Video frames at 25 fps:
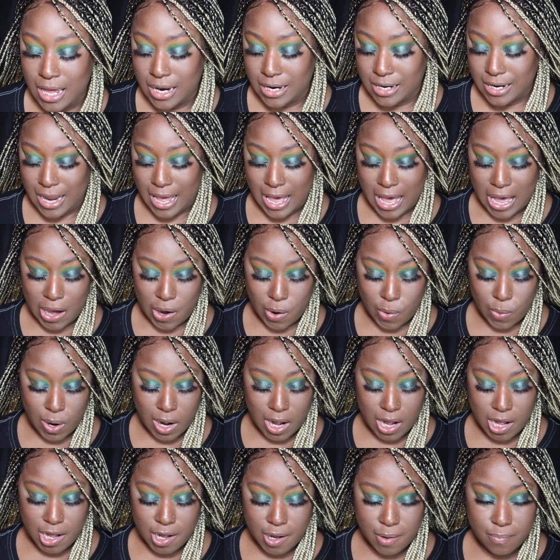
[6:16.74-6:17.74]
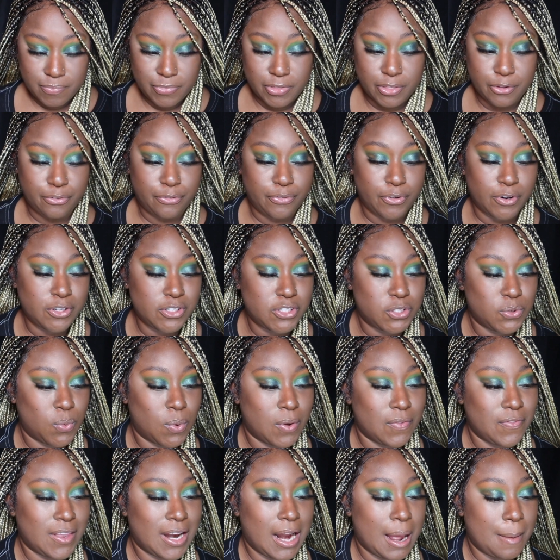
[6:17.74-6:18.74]
Now, the first
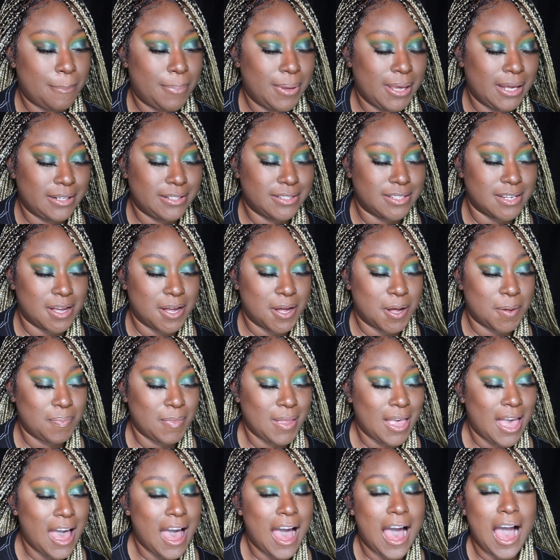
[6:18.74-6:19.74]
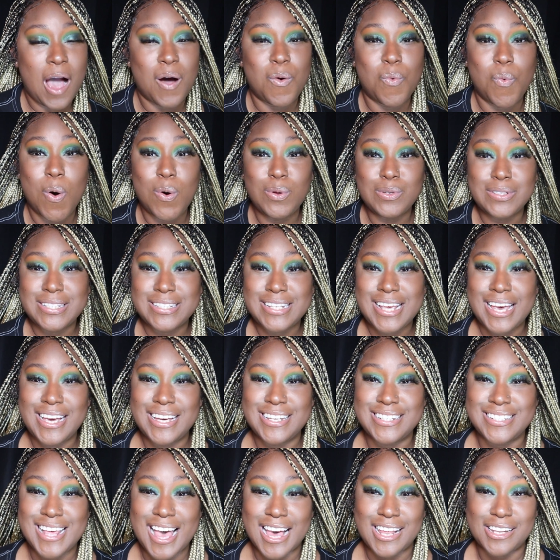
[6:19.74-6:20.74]
one that I picked up, I won't say
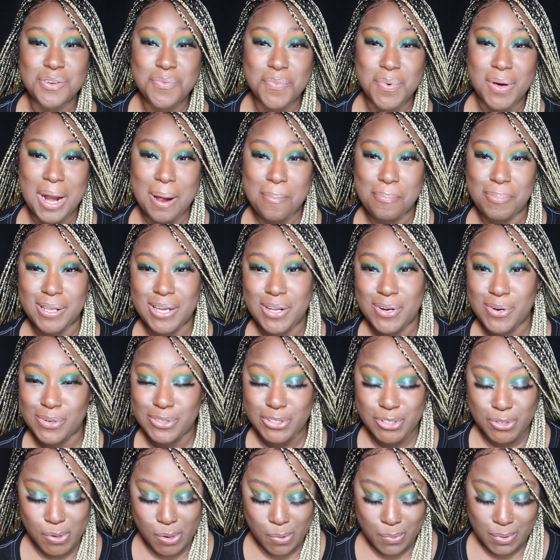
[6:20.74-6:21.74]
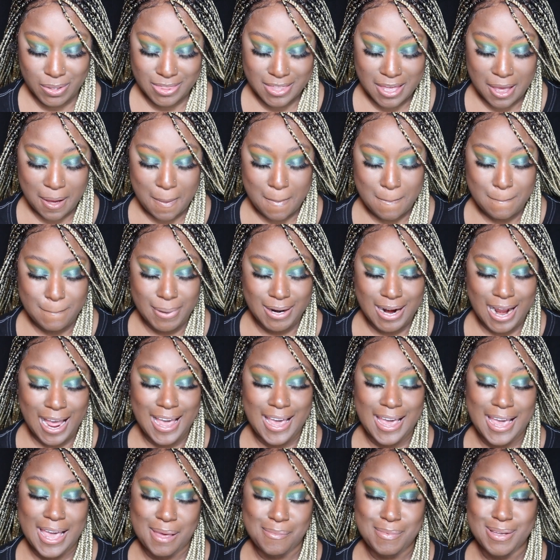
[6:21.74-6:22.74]
exactly what I plan on doing with them, but I
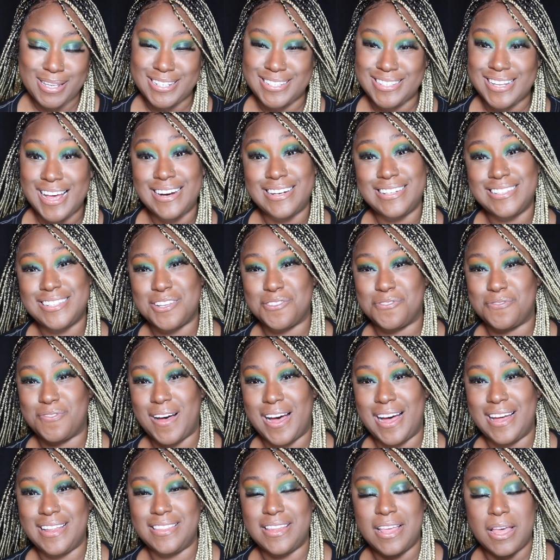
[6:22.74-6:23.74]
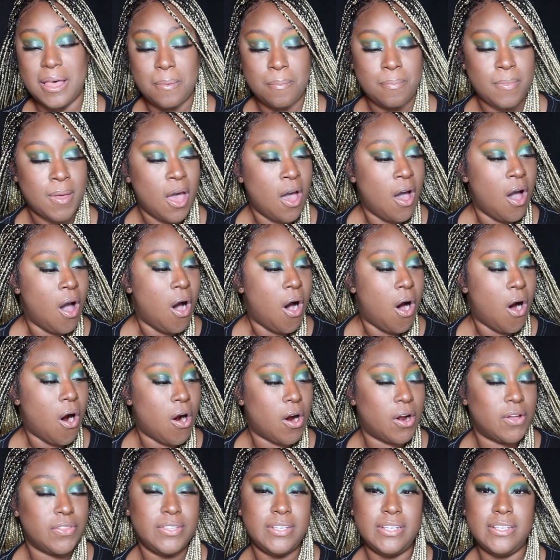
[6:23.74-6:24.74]
am excited to find them,
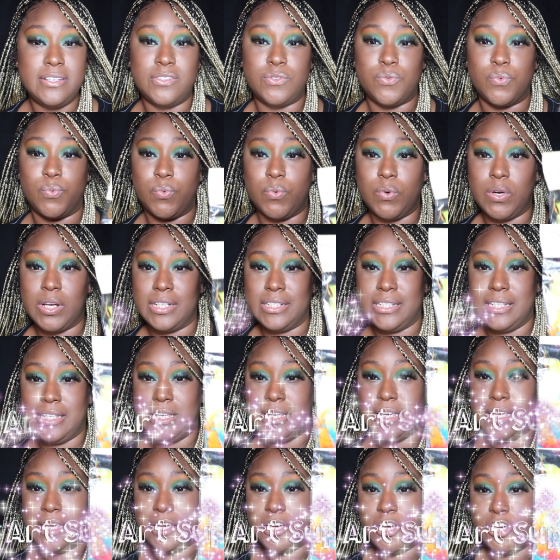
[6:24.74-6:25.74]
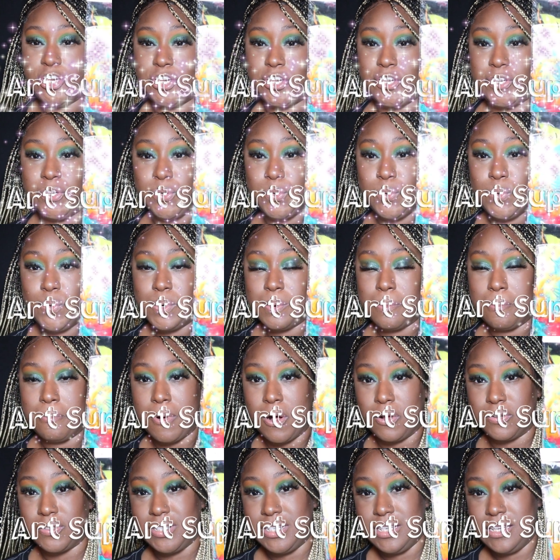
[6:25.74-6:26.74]
are these really cute
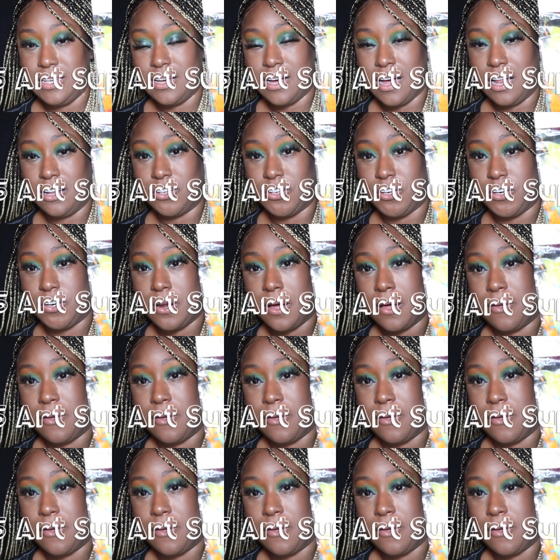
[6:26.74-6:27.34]
multicolored